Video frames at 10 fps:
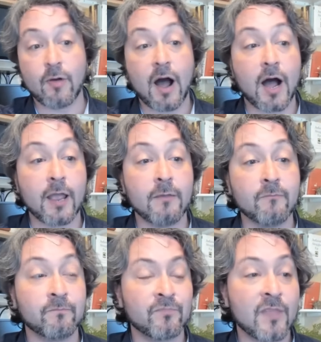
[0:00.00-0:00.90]

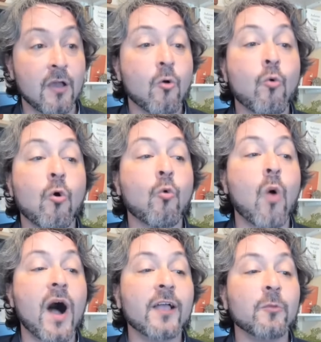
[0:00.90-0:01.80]
I'm
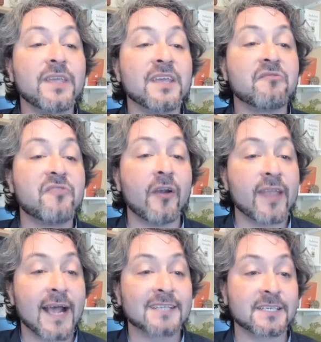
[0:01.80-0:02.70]
while being
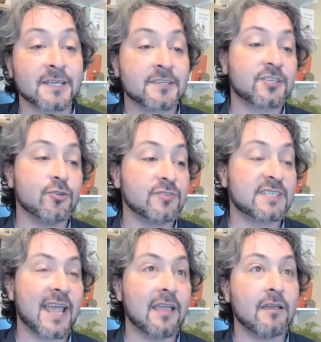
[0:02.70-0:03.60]
very hesitant to
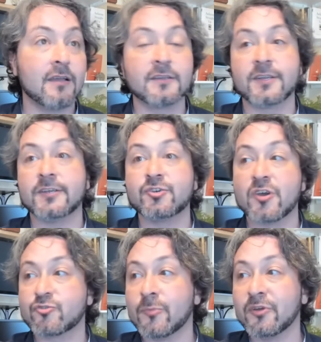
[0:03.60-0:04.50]
say to
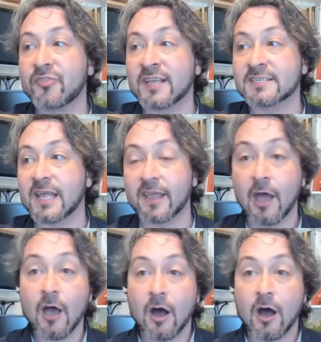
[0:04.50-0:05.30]
attribute things like,